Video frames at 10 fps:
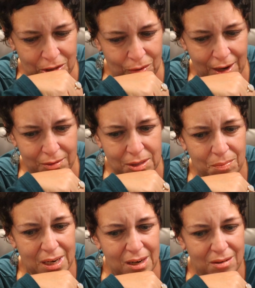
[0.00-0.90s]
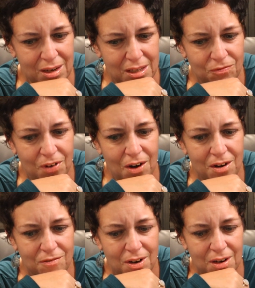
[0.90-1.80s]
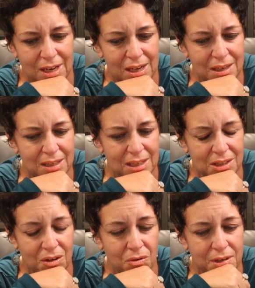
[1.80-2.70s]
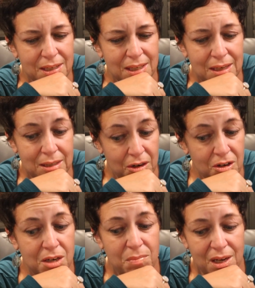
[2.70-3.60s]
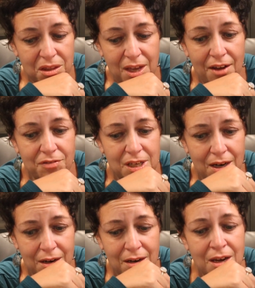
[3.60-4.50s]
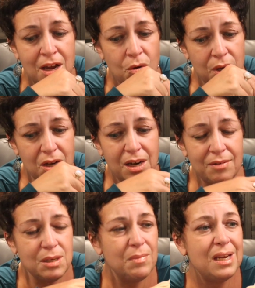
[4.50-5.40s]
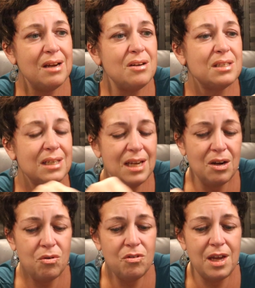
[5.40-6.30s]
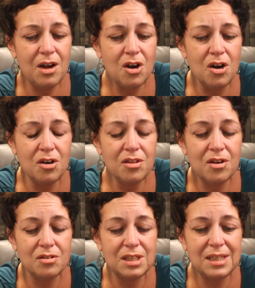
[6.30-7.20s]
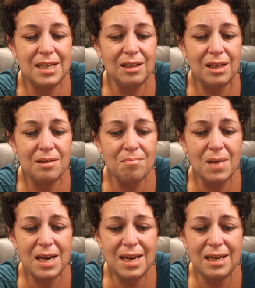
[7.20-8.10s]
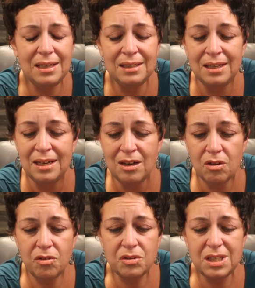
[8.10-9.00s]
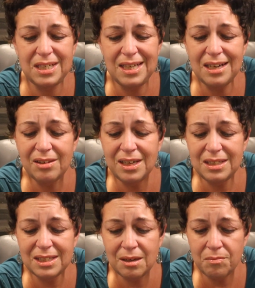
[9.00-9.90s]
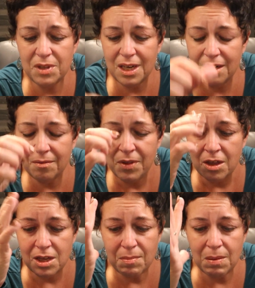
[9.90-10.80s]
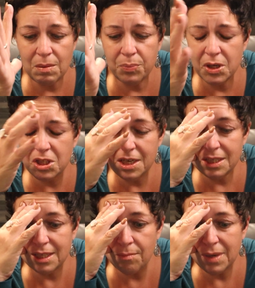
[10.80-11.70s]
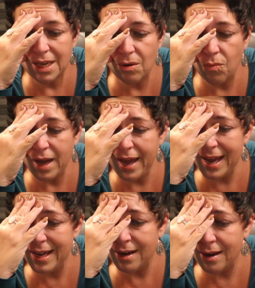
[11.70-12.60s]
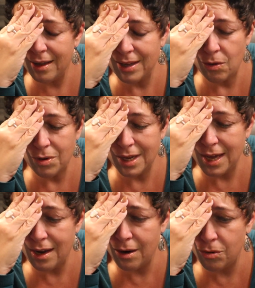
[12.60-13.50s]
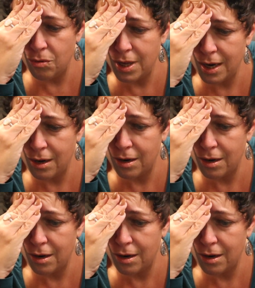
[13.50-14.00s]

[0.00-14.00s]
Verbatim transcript: So we have somebody here that is very, very egotistical. Doesn't there could be a theft here. We could have somebody here doesn't care who they hurt. They're stealing money. They're stealing something. They may be pushing somebody away. Uh, they don't care who they